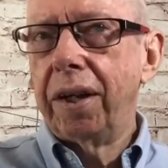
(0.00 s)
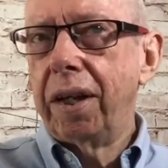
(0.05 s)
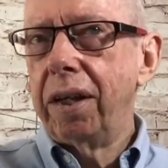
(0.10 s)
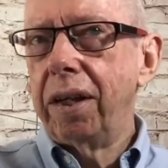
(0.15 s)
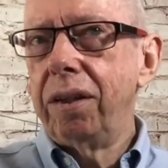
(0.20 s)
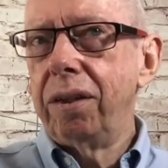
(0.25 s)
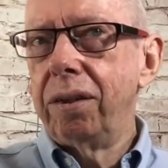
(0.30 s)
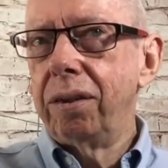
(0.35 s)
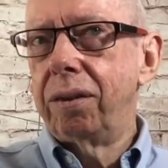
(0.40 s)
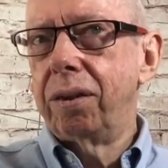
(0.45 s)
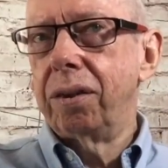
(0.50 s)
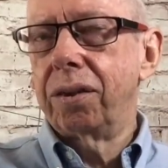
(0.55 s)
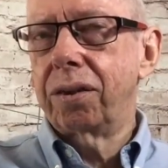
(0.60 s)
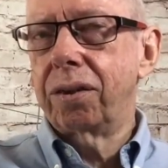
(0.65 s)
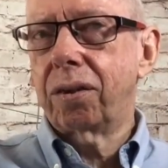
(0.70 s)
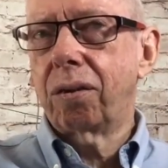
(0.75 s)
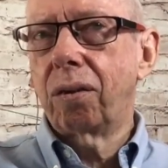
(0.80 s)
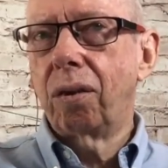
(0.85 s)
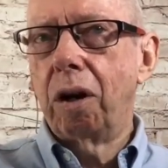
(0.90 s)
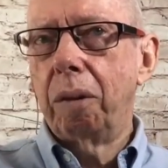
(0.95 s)
To hear you
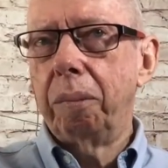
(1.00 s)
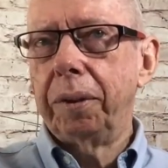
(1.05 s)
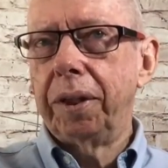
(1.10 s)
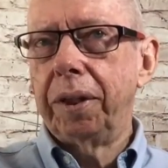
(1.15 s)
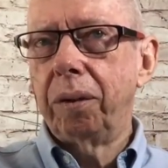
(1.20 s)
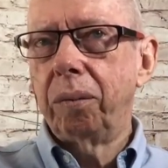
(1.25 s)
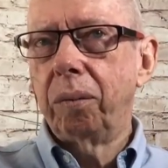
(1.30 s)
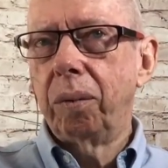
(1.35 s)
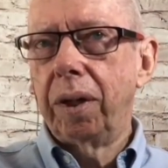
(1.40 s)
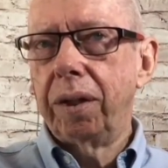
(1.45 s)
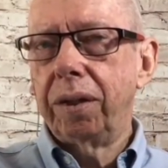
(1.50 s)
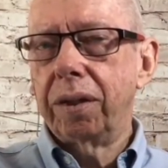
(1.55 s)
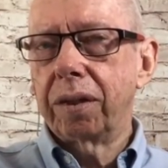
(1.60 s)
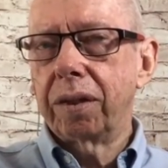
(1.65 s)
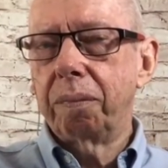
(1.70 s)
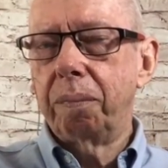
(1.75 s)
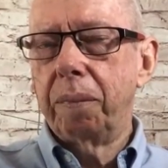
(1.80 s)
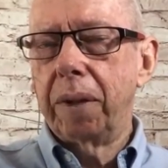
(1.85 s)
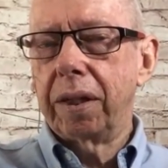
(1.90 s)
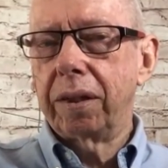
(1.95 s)
describe it that way
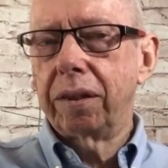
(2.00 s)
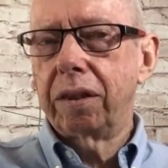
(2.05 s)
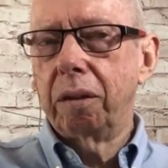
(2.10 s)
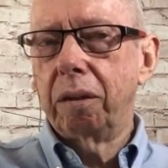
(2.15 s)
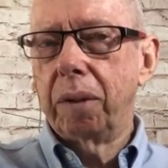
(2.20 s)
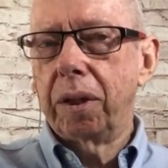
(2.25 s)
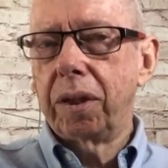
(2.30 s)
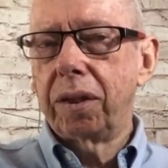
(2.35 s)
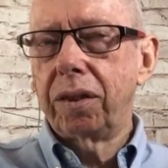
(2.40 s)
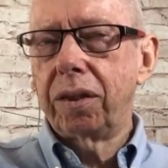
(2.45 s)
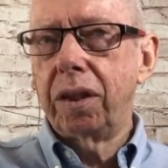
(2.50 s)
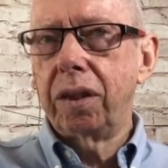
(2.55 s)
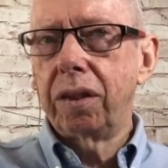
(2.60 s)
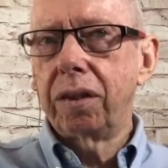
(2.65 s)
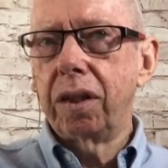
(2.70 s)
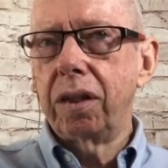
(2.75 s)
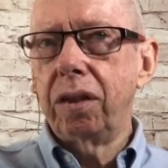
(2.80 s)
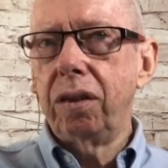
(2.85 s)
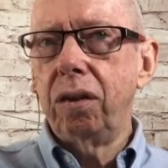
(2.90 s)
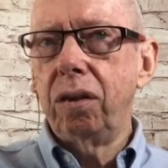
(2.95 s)
just makes so much sense.
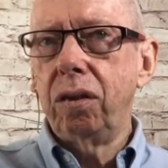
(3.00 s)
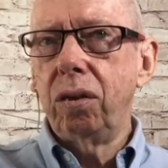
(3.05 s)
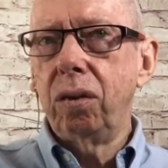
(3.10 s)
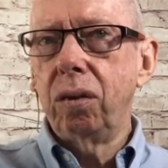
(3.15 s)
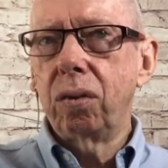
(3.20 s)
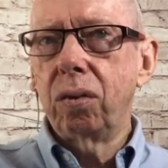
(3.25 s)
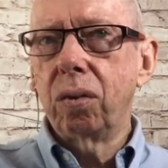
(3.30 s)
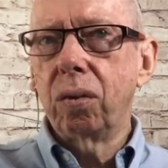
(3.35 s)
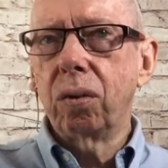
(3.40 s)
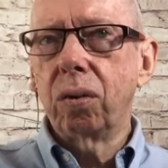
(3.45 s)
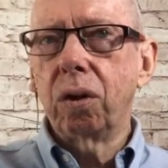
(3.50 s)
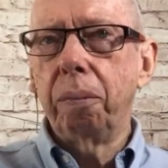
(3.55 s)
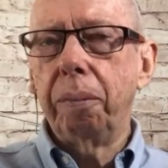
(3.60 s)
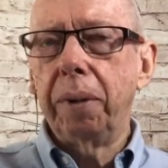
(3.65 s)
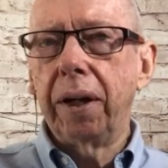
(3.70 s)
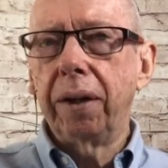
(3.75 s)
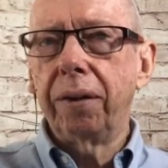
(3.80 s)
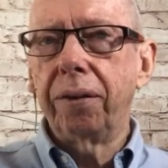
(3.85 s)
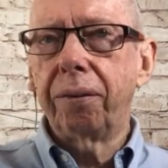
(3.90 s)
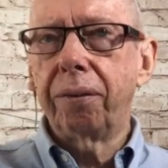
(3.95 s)
So you talk
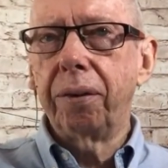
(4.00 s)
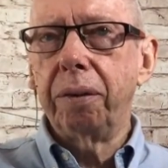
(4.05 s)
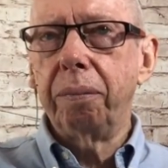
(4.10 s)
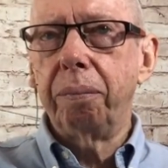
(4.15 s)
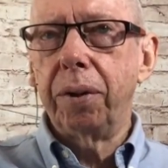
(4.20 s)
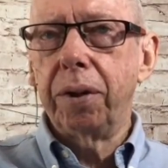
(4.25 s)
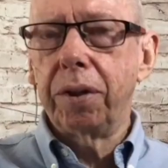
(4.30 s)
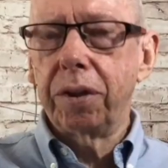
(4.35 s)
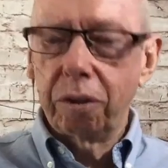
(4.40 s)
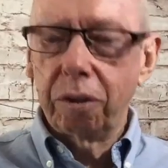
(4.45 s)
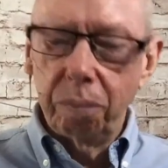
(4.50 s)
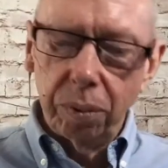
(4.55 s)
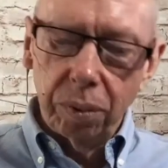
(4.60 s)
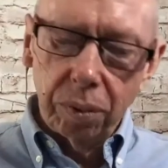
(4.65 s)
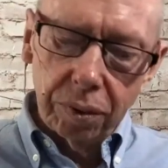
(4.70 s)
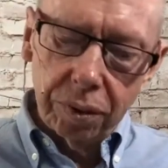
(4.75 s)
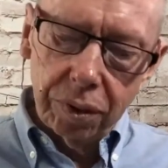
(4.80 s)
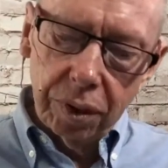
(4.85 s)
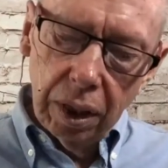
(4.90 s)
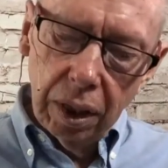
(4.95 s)
about three
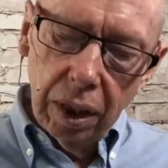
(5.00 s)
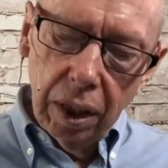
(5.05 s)
principles.